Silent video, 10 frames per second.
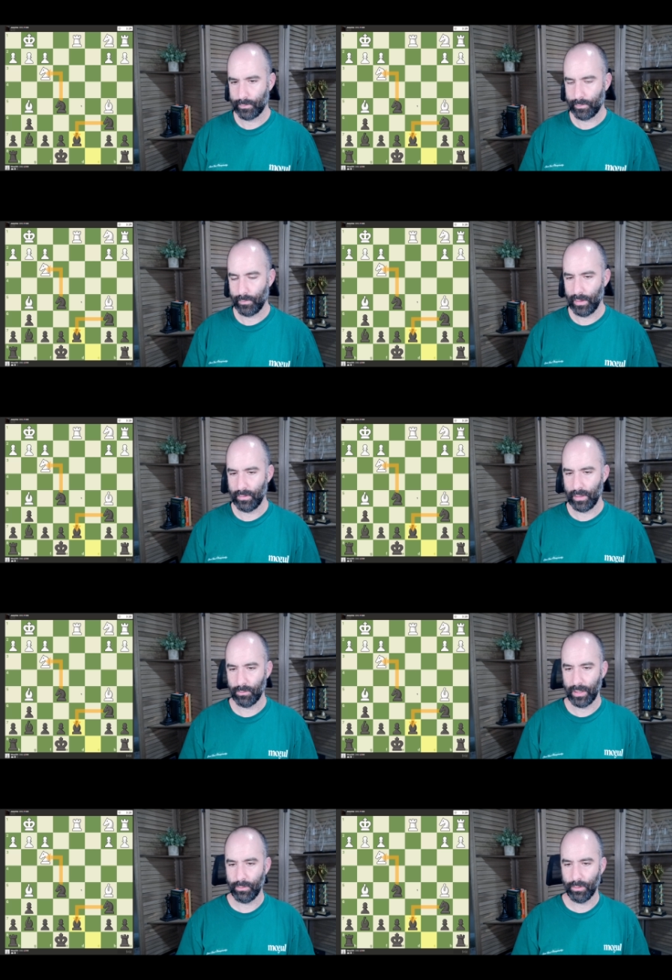is any
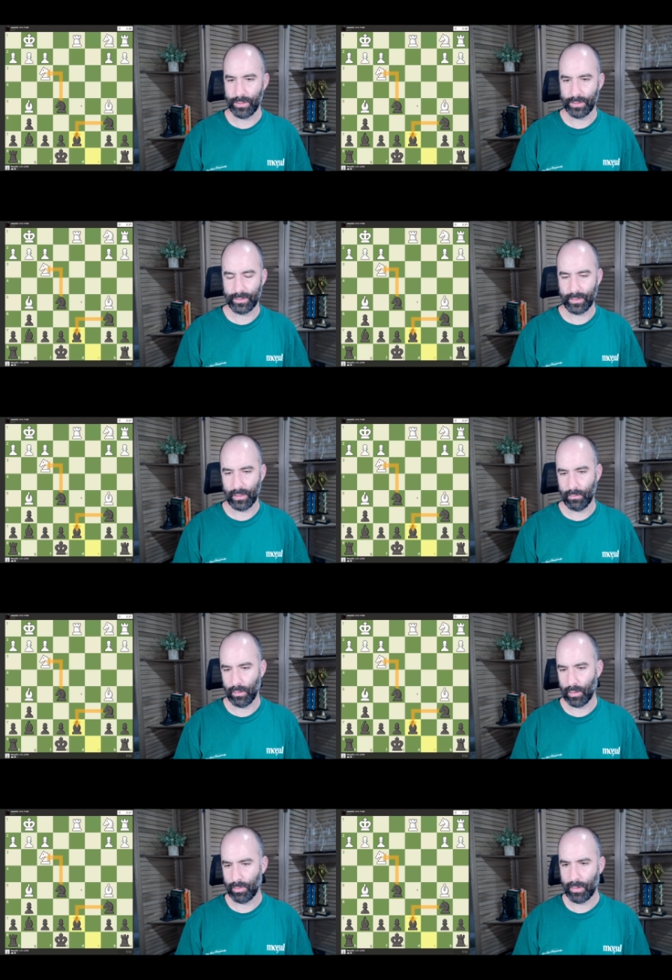way. We're just we're
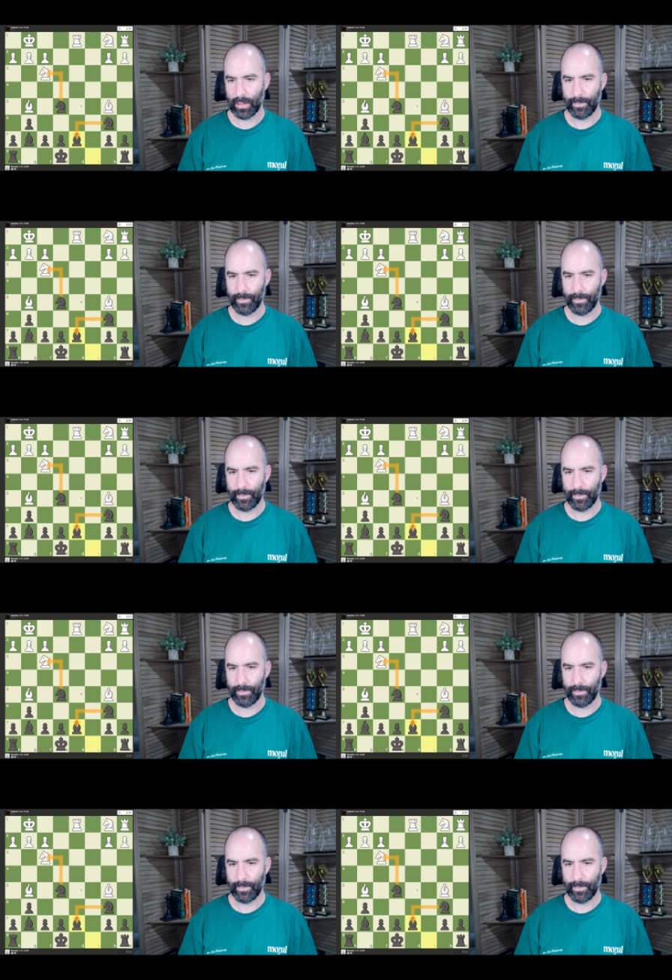up a pawn.